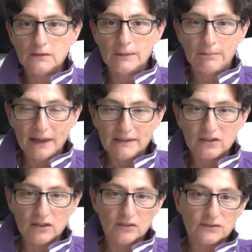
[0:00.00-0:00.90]
the
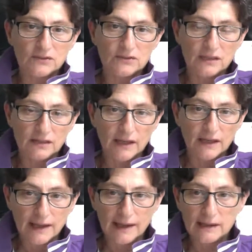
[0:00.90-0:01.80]
patterns that I
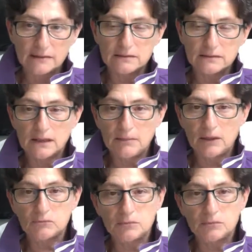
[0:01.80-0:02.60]
had about